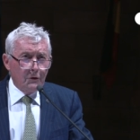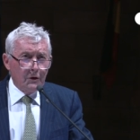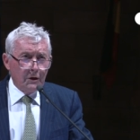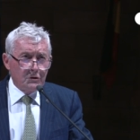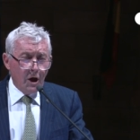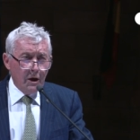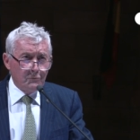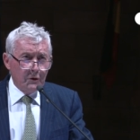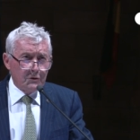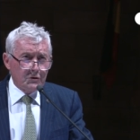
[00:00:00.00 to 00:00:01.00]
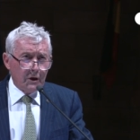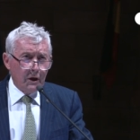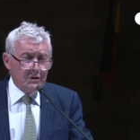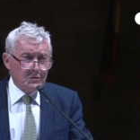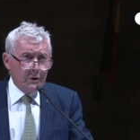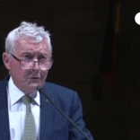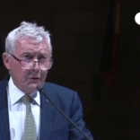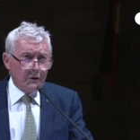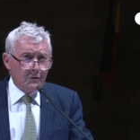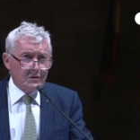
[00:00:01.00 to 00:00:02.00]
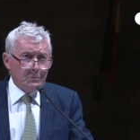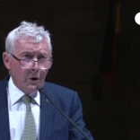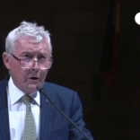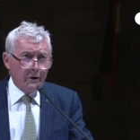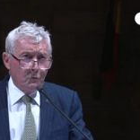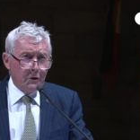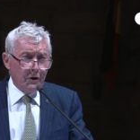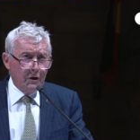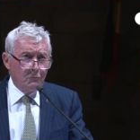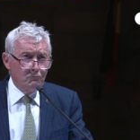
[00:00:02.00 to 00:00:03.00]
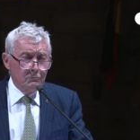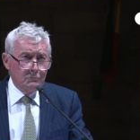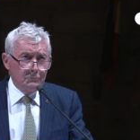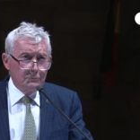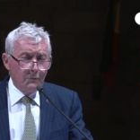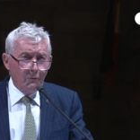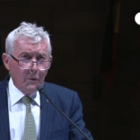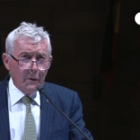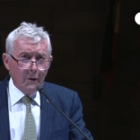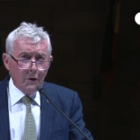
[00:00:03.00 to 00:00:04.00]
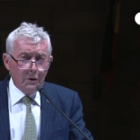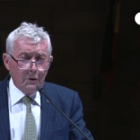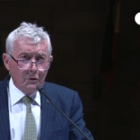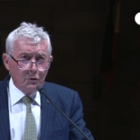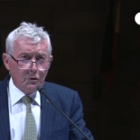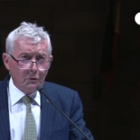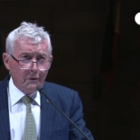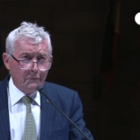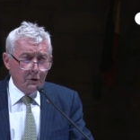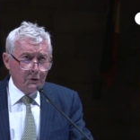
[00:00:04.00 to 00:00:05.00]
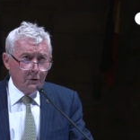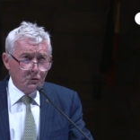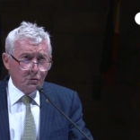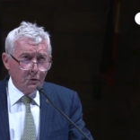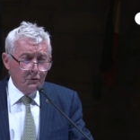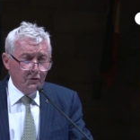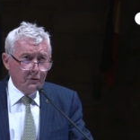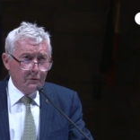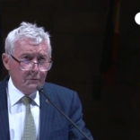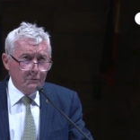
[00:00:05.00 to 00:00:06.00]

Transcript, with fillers: The indictments against me for conspiring with him to reveal the truth